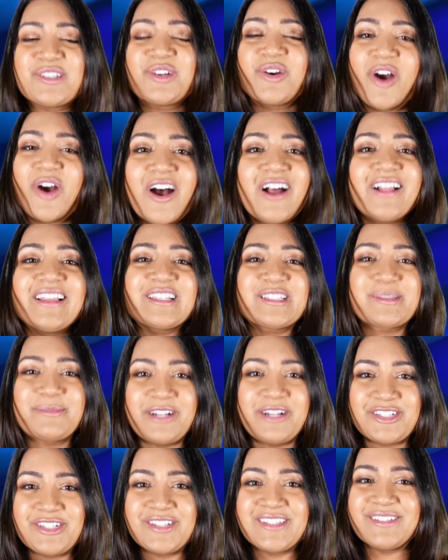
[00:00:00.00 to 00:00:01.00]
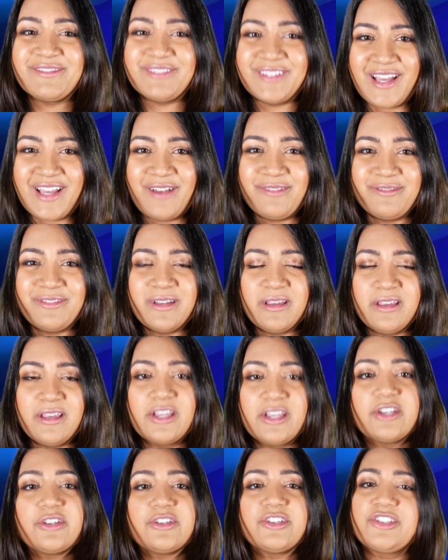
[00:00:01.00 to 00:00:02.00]
are all expressions of love.
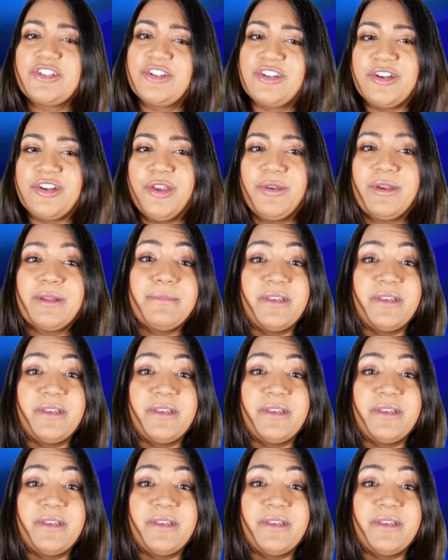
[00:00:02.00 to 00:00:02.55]
Sure, you can